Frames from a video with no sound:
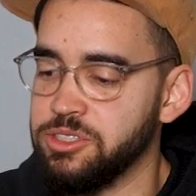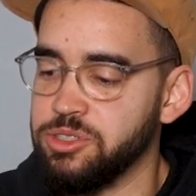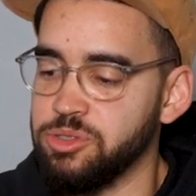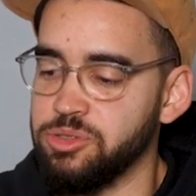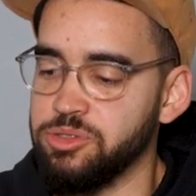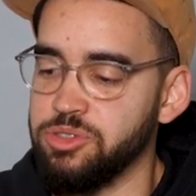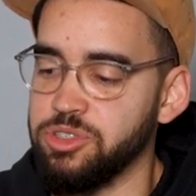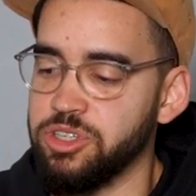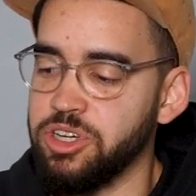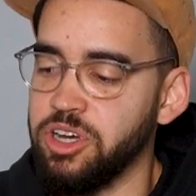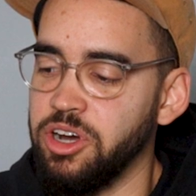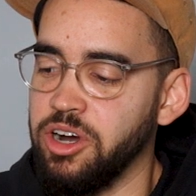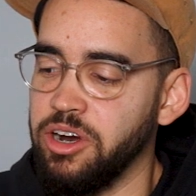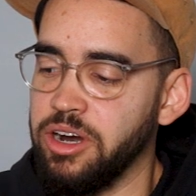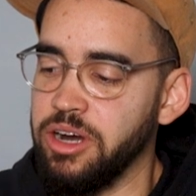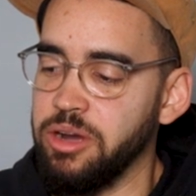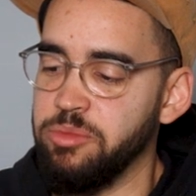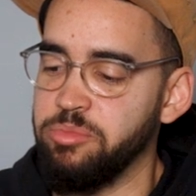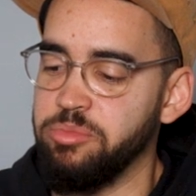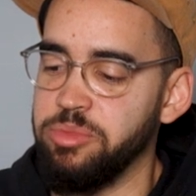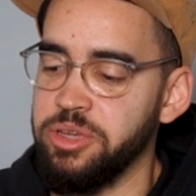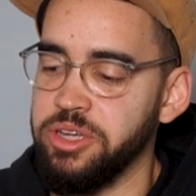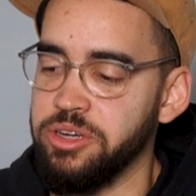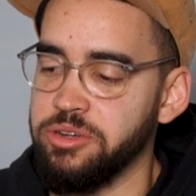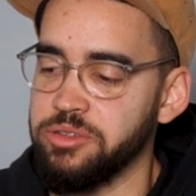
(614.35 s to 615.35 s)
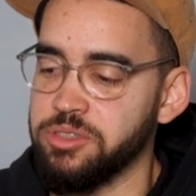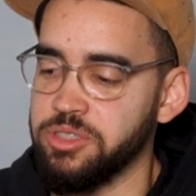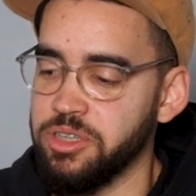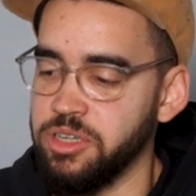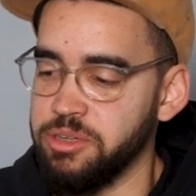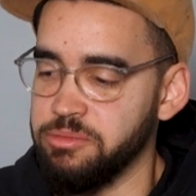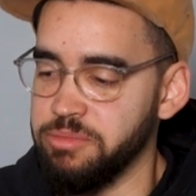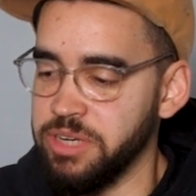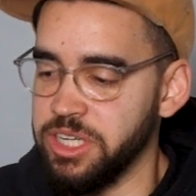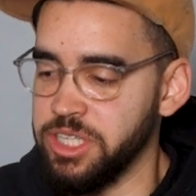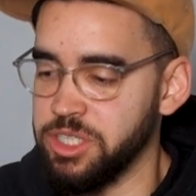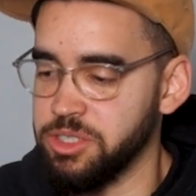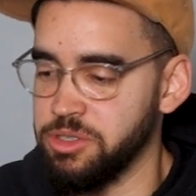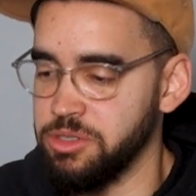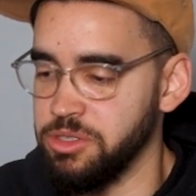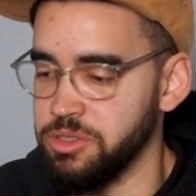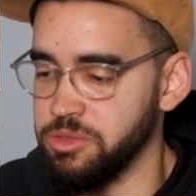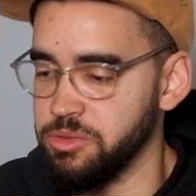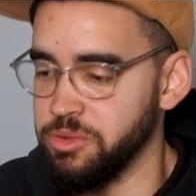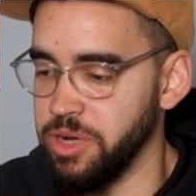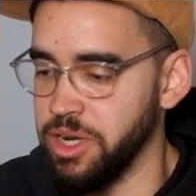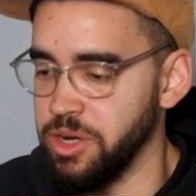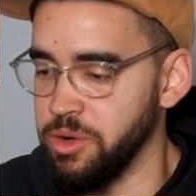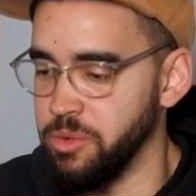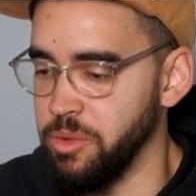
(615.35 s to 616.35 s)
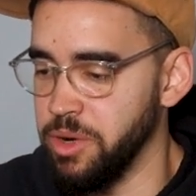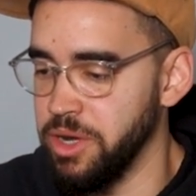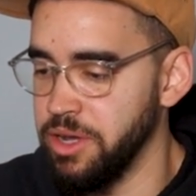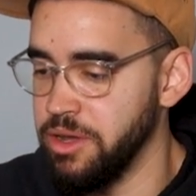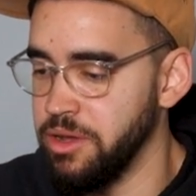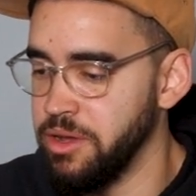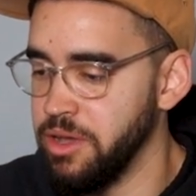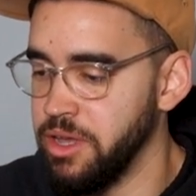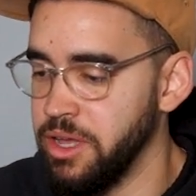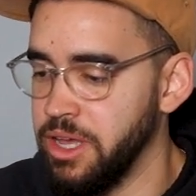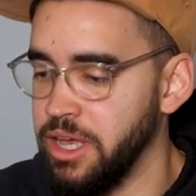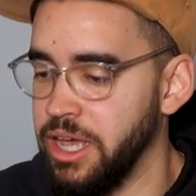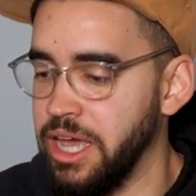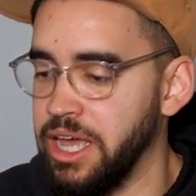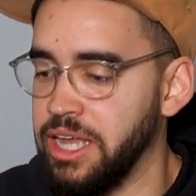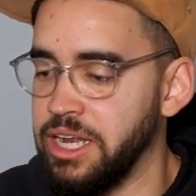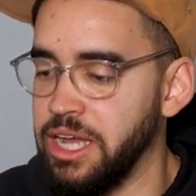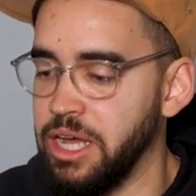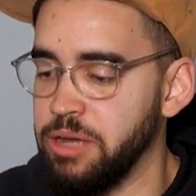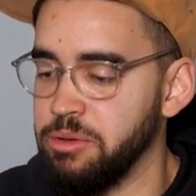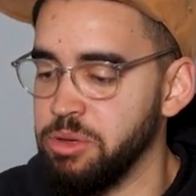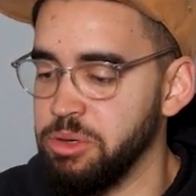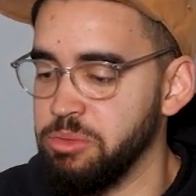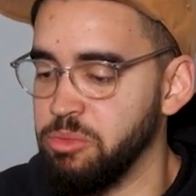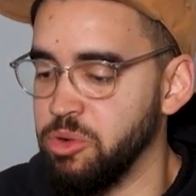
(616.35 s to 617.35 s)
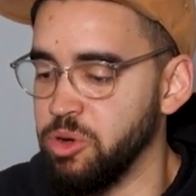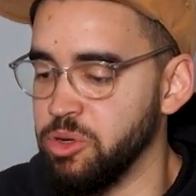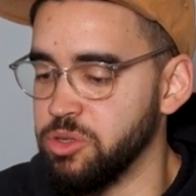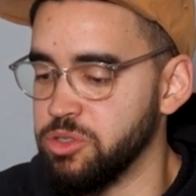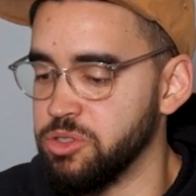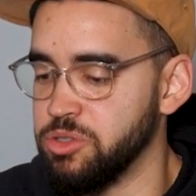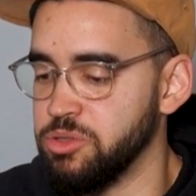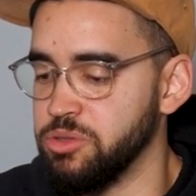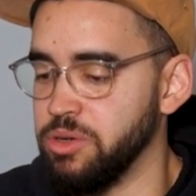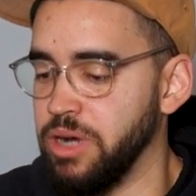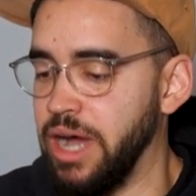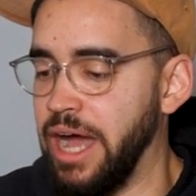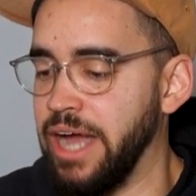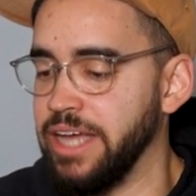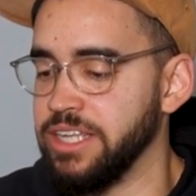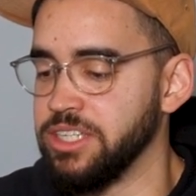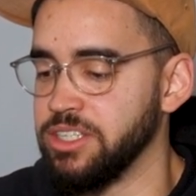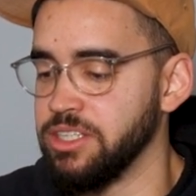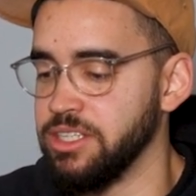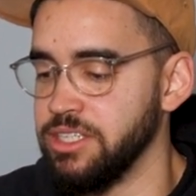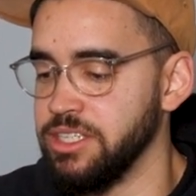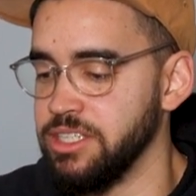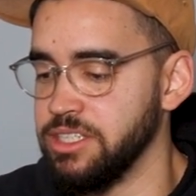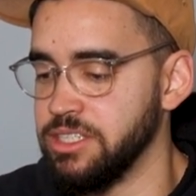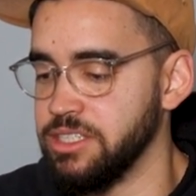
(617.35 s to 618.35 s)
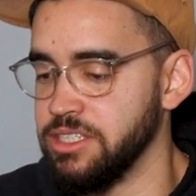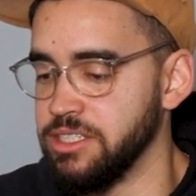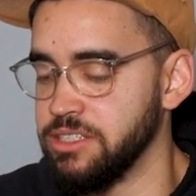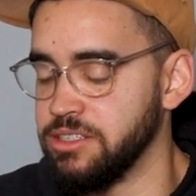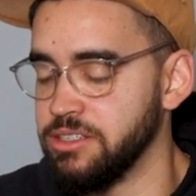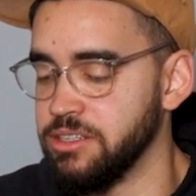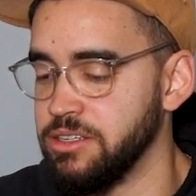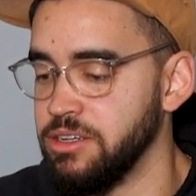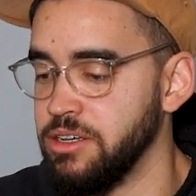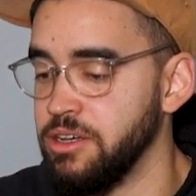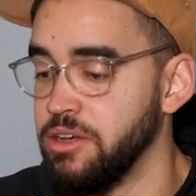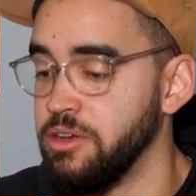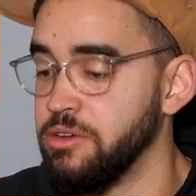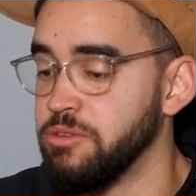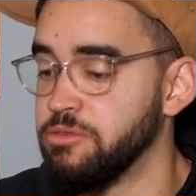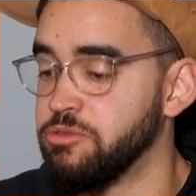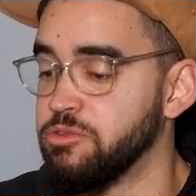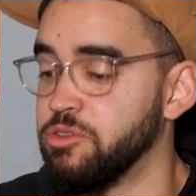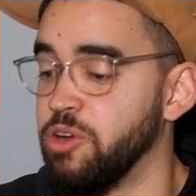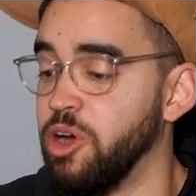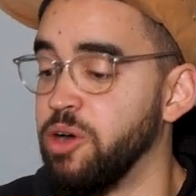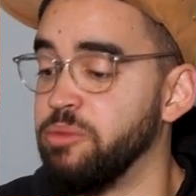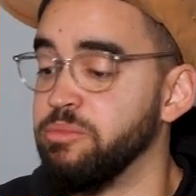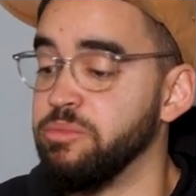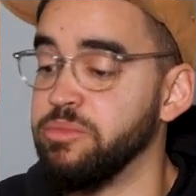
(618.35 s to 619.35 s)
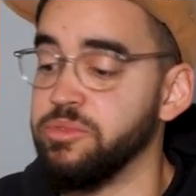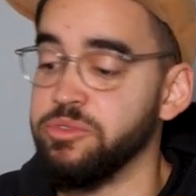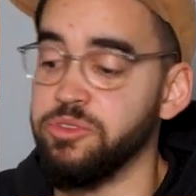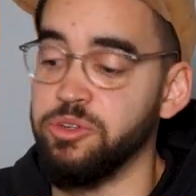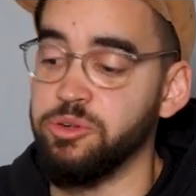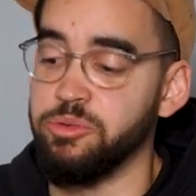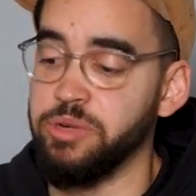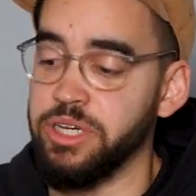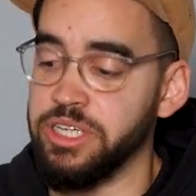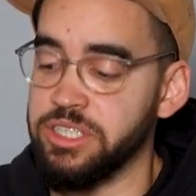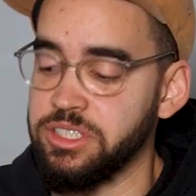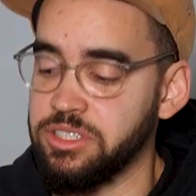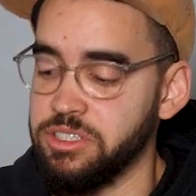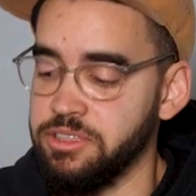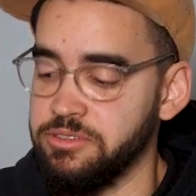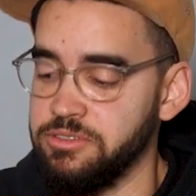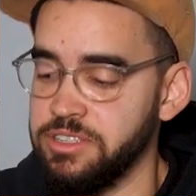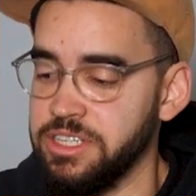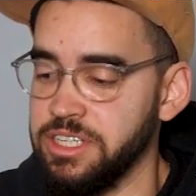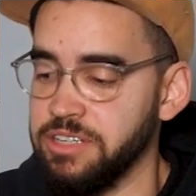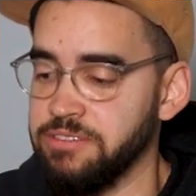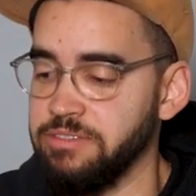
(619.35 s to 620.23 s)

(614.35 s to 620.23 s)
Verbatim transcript: So the car appears on my screen right away and I'm able to isolate it from the rest of the